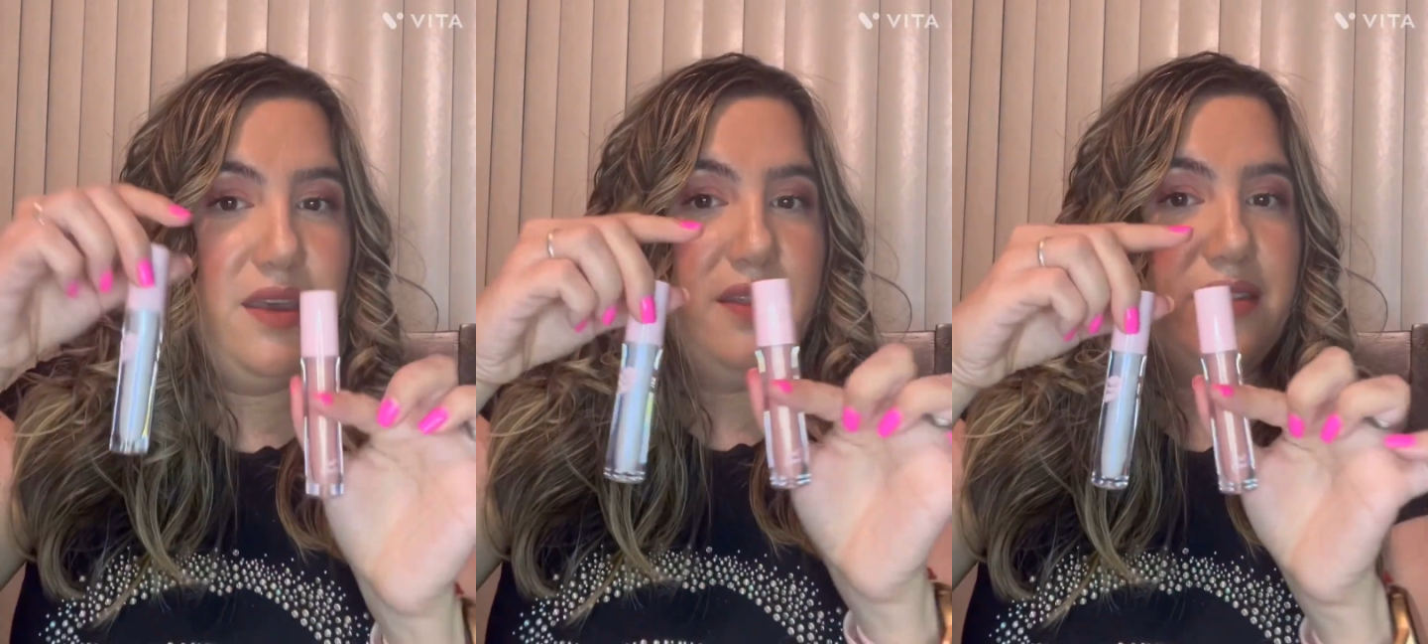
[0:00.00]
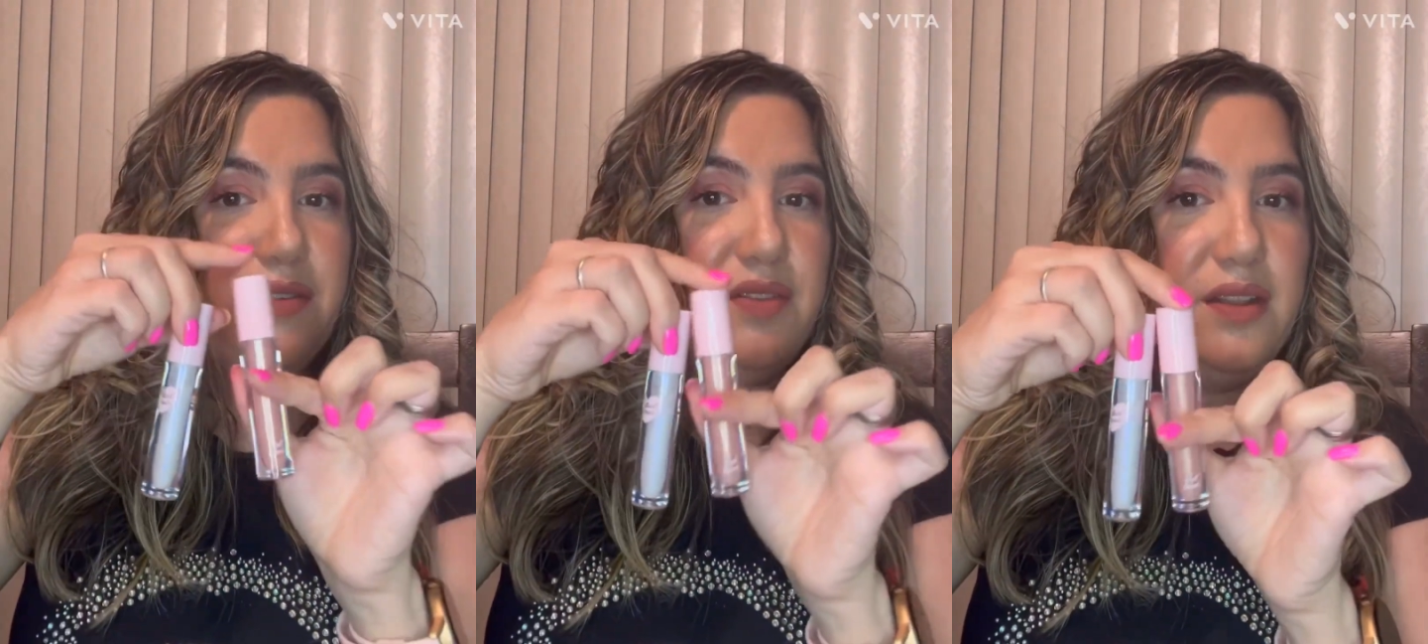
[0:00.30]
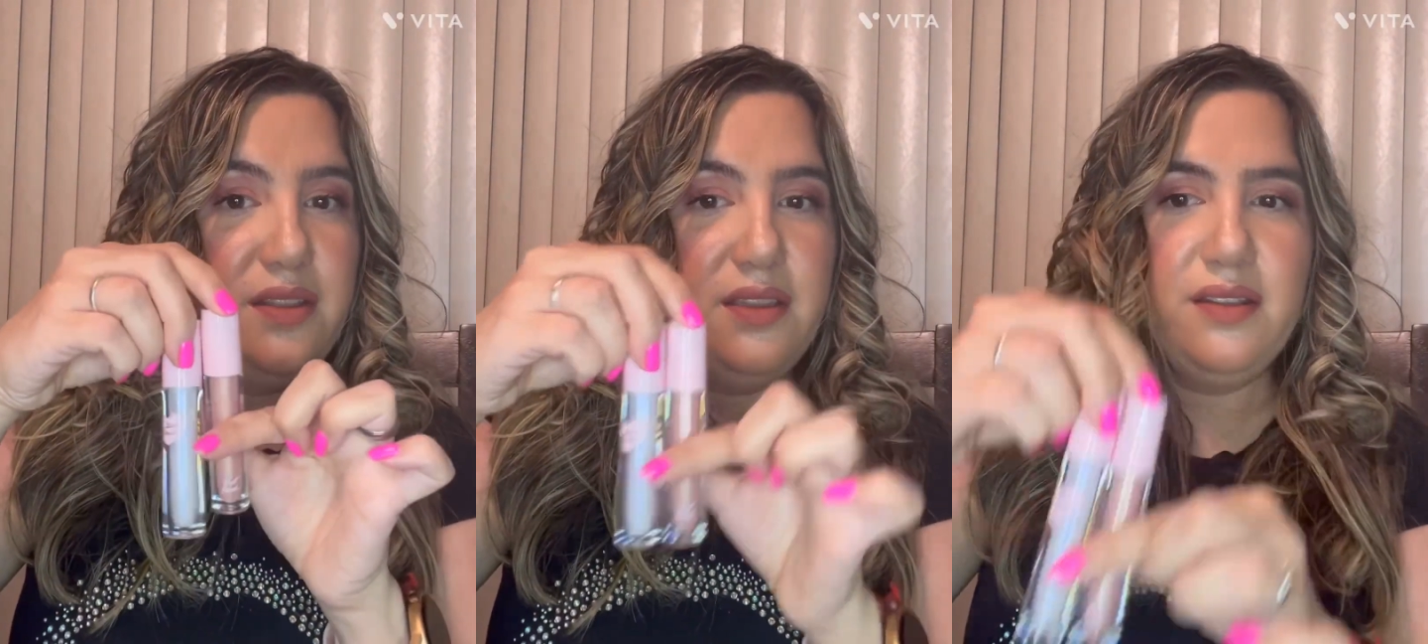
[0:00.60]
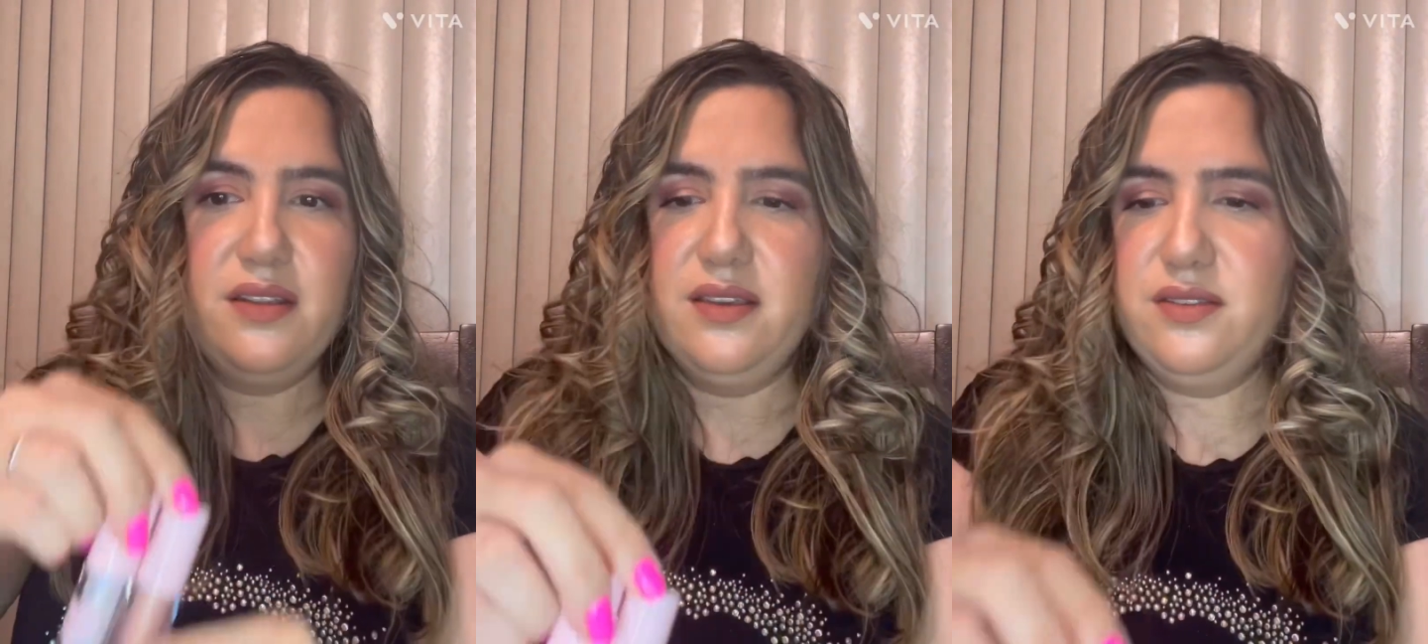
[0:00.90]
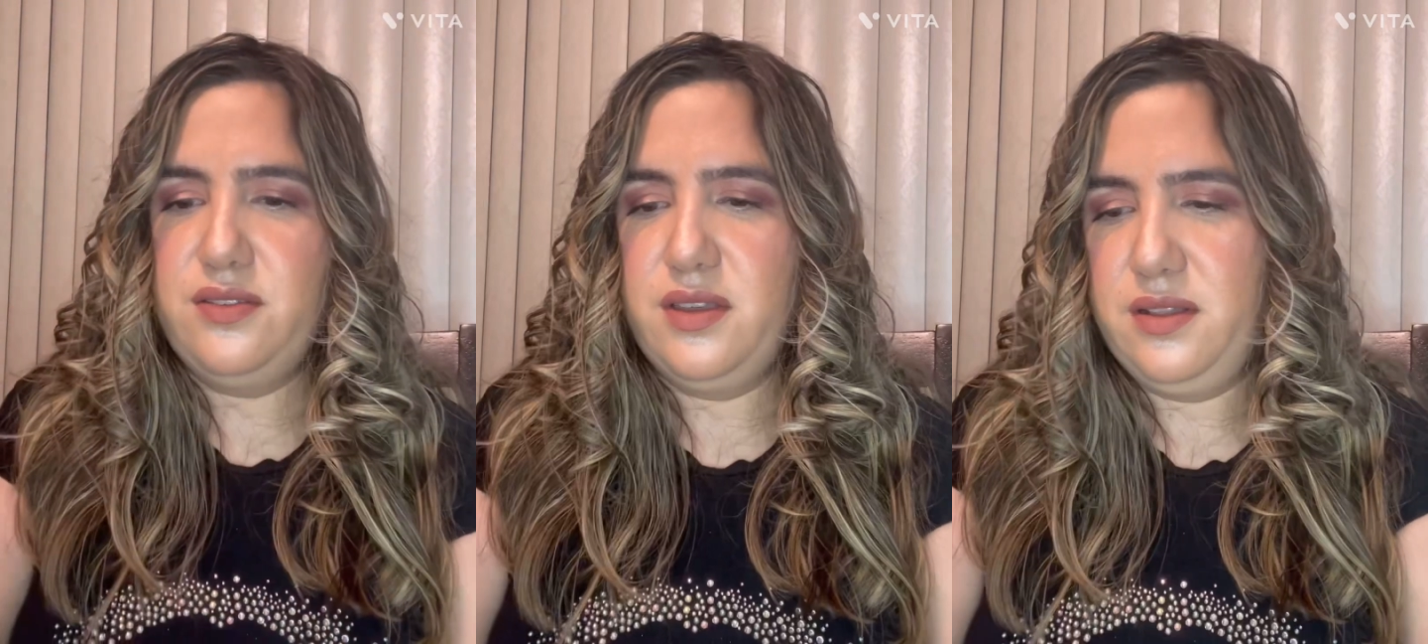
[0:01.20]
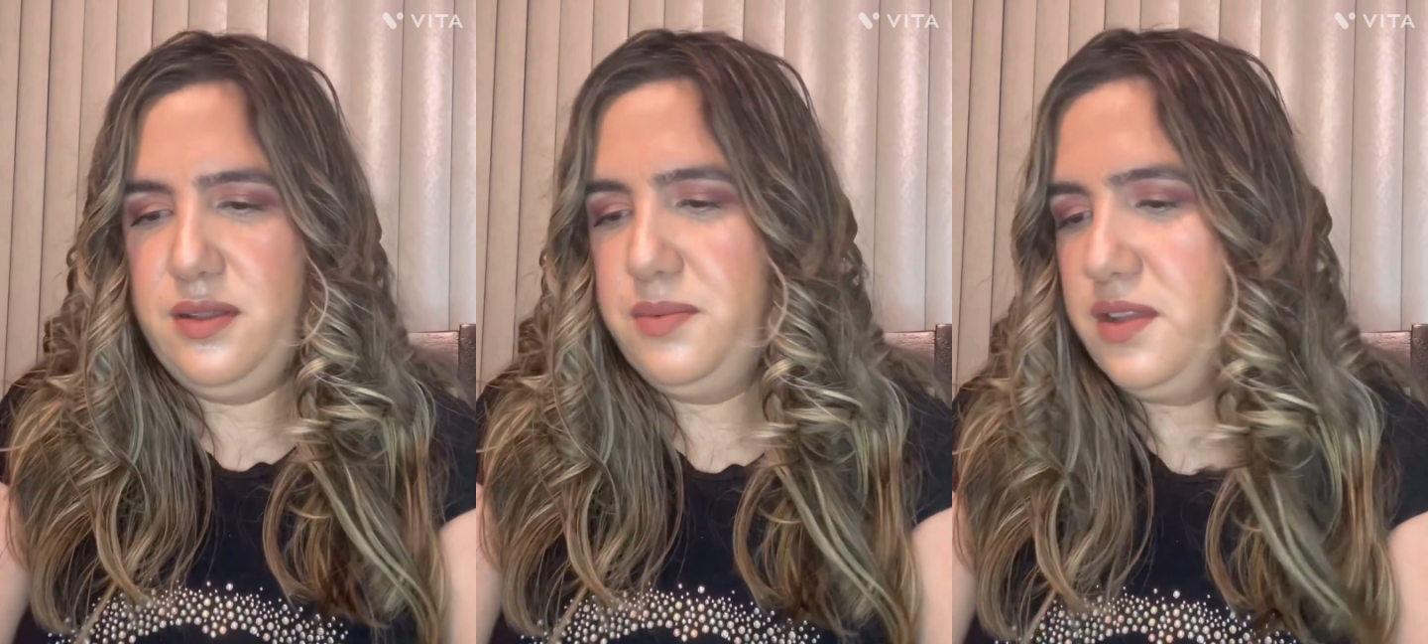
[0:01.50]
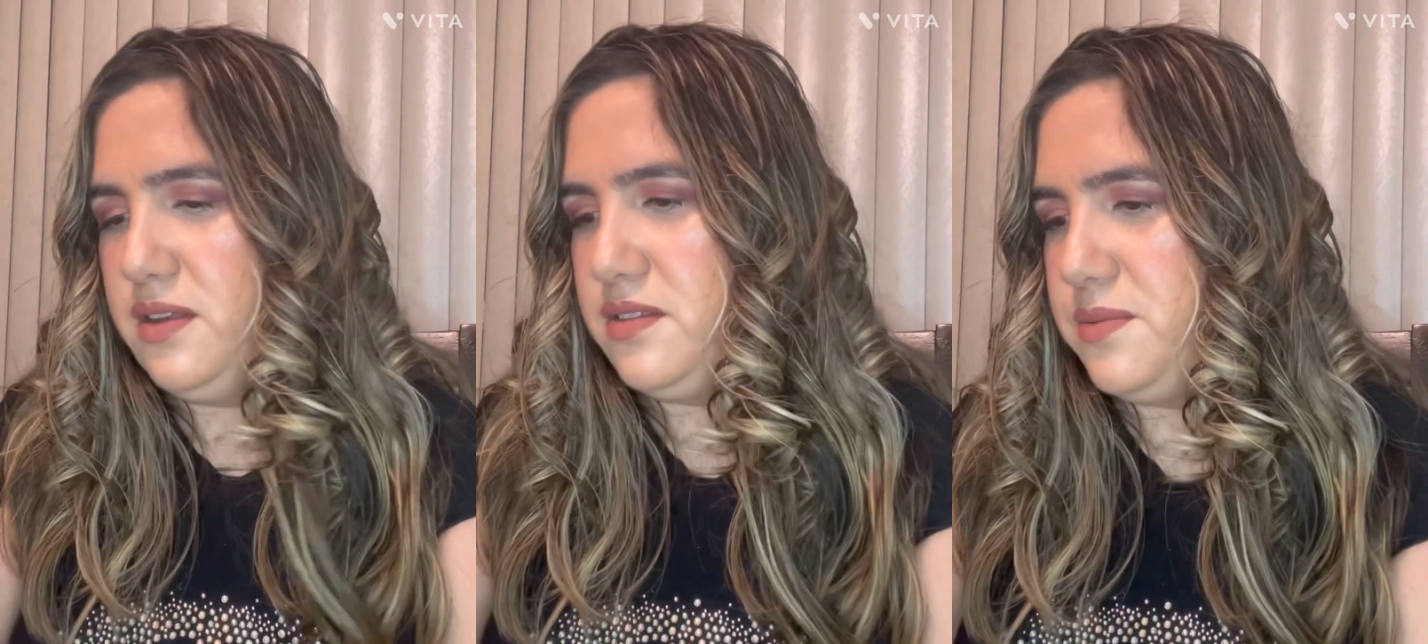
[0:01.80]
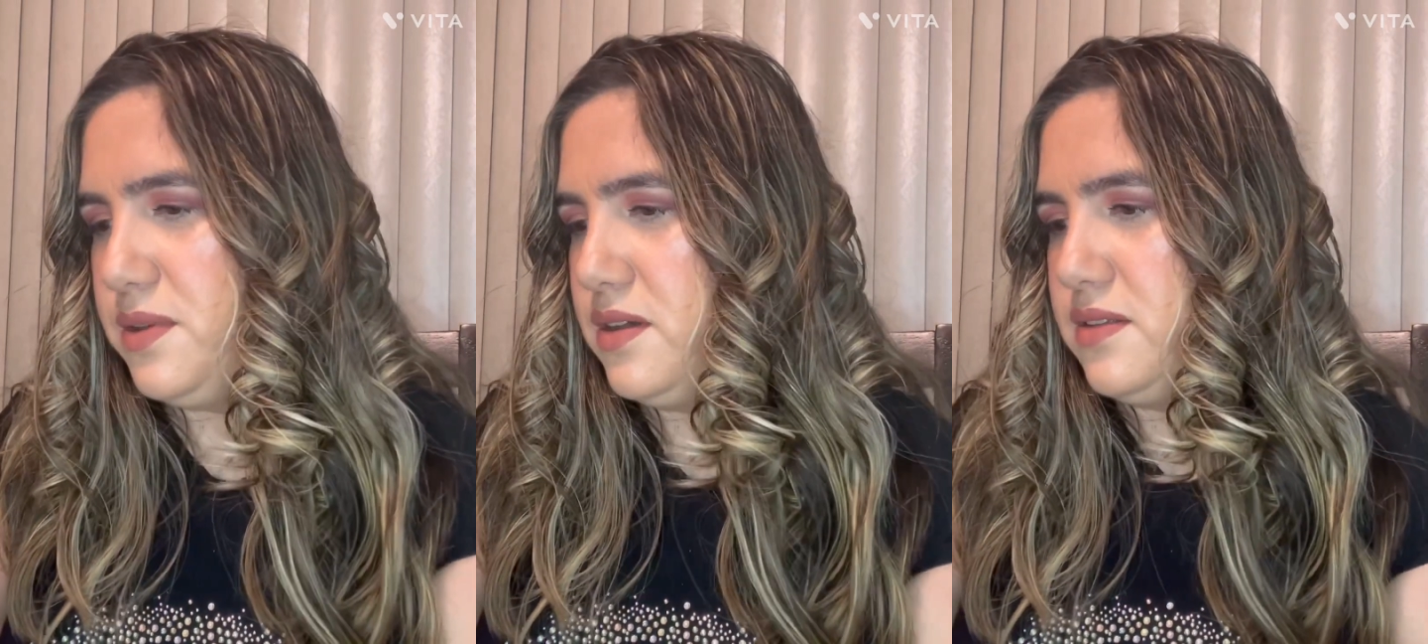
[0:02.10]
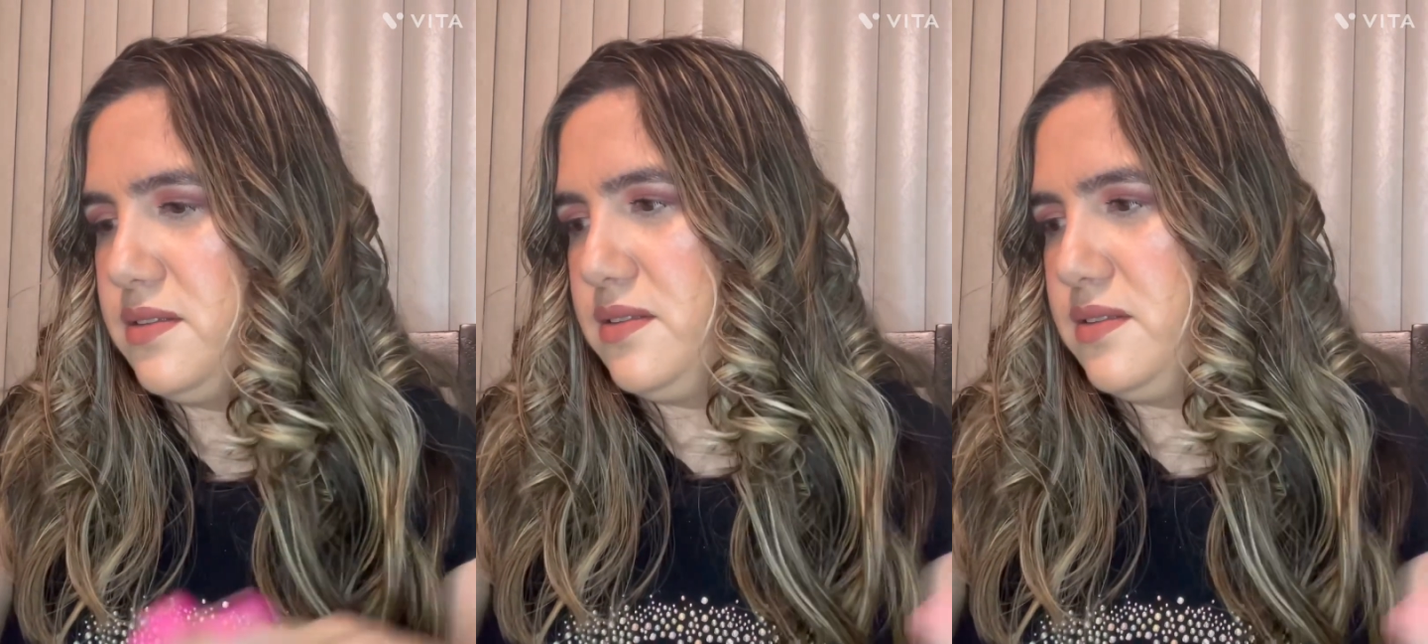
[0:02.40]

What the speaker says: definitely nice to get lip gloss because